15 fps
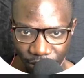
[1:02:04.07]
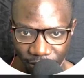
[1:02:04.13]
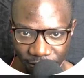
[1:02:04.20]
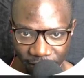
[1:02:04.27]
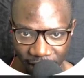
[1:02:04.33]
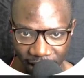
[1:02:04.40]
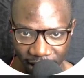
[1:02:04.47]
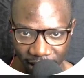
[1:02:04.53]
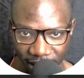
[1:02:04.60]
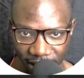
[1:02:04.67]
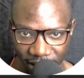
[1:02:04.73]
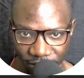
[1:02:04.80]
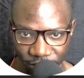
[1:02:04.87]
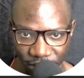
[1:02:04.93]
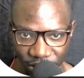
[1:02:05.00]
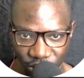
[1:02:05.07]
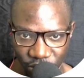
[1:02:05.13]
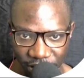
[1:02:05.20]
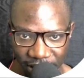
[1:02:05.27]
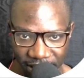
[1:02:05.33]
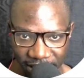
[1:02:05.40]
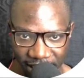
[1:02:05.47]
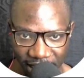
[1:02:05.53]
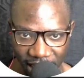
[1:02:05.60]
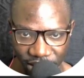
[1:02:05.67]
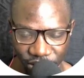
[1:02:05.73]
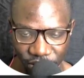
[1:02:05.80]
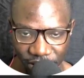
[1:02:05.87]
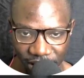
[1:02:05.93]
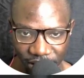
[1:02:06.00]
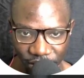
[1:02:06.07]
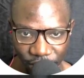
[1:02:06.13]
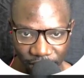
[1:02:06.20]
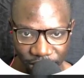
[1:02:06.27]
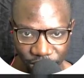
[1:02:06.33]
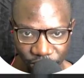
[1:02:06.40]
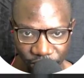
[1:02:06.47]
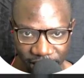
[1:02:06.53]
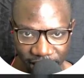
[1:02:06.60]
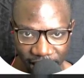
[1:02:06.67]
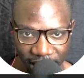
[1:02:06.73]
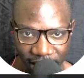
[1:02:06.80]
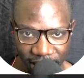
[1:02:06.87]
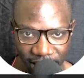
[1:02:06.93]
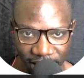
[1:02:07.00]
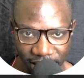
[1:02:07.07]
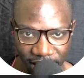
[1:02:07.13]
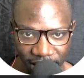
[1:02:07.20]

of file. If you want to create a directory or you want to create a link,